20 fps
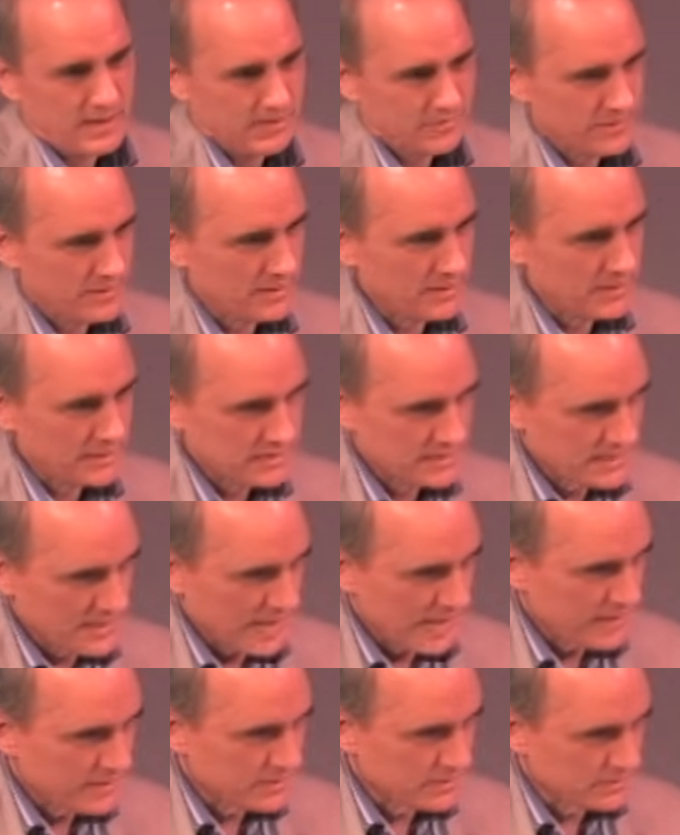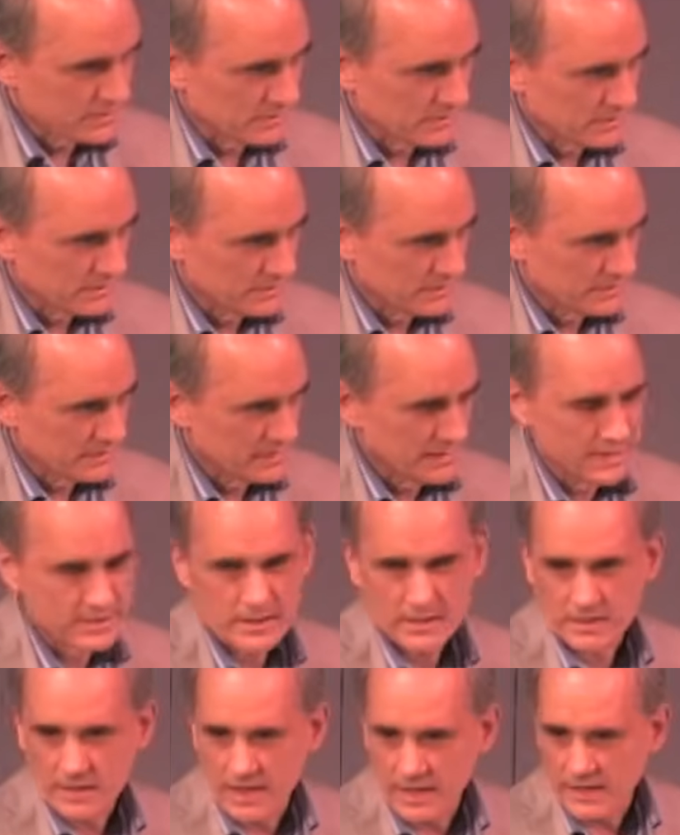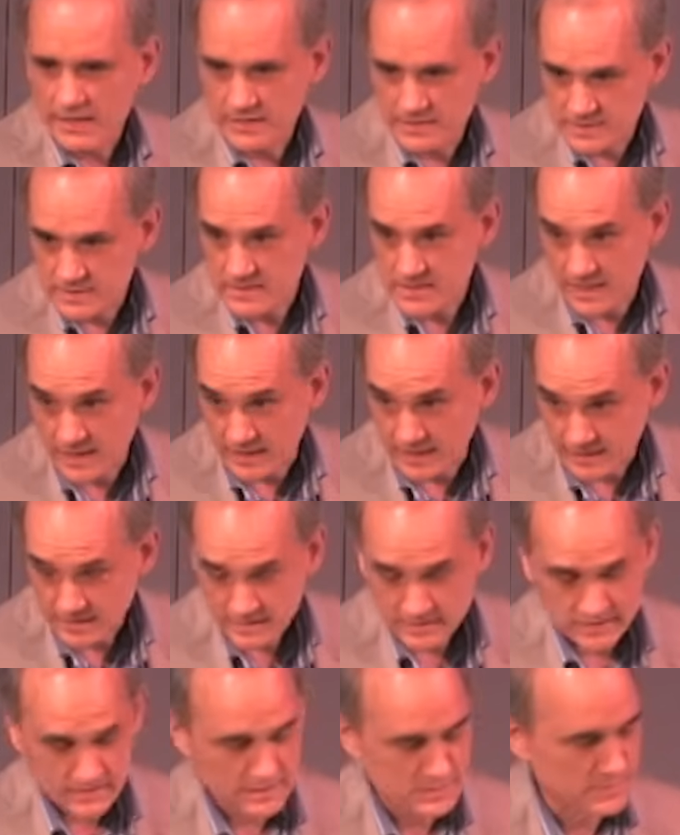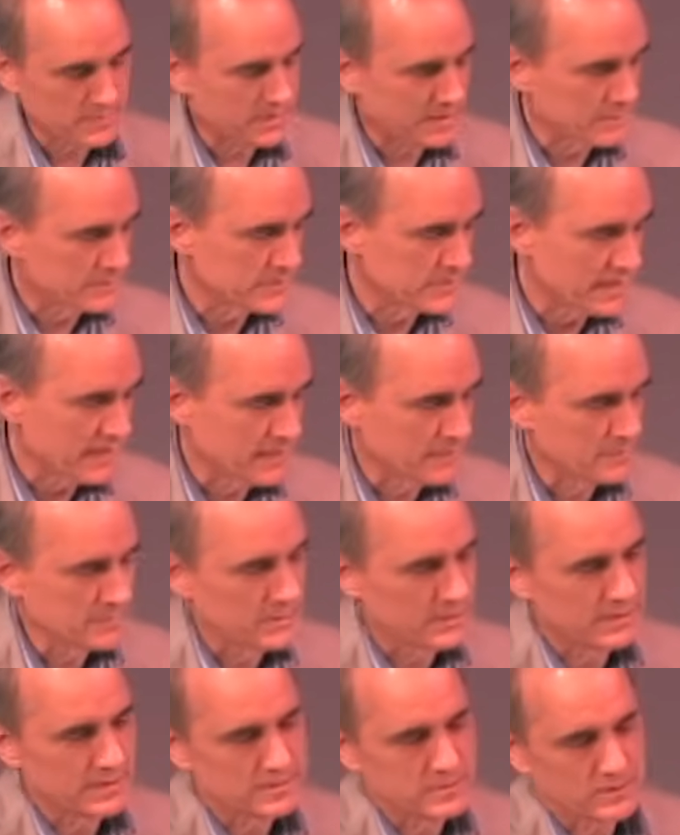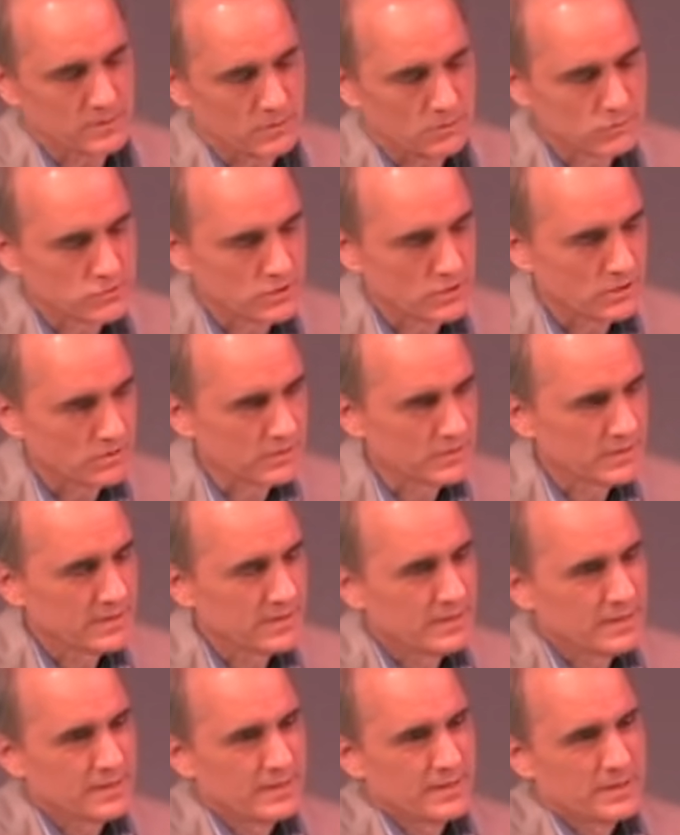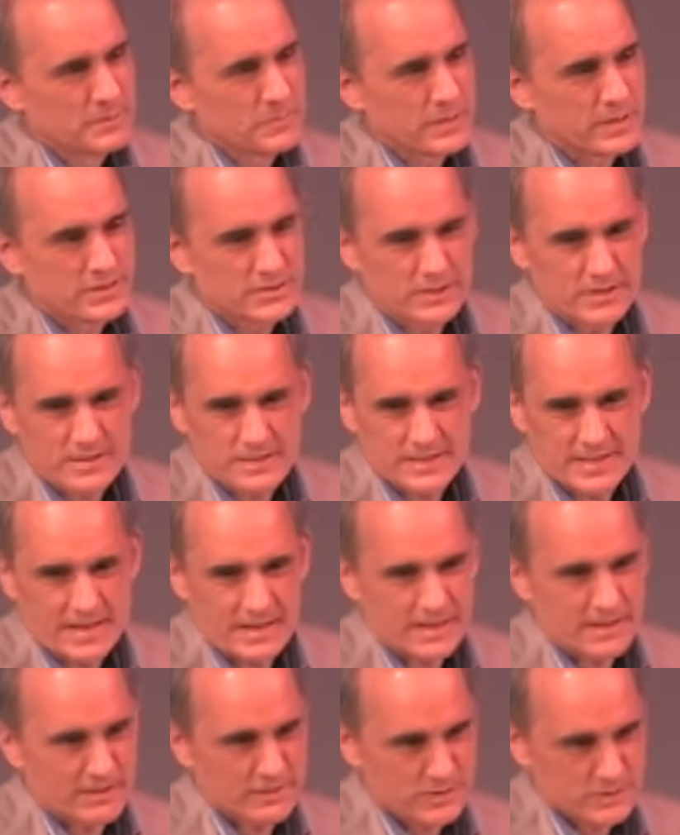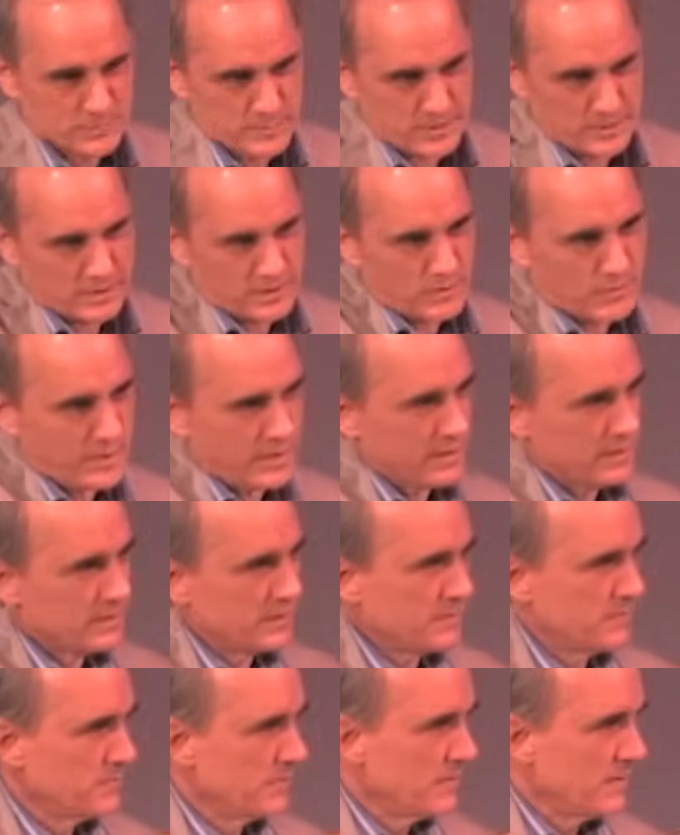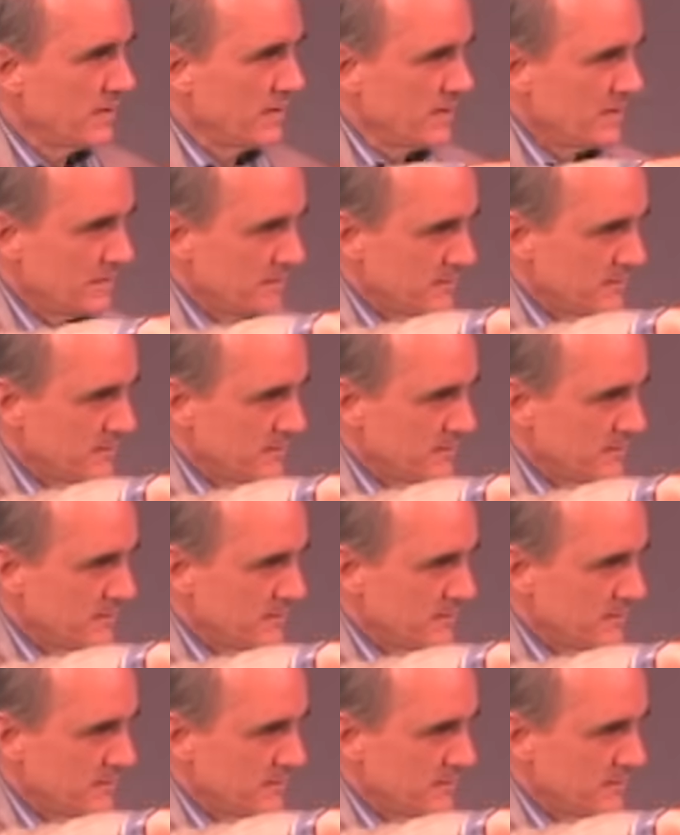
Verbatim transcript: I felt like Daniel in the lion's den, because my name's Dan, but that's an old joke. But it turns out I was milling around in the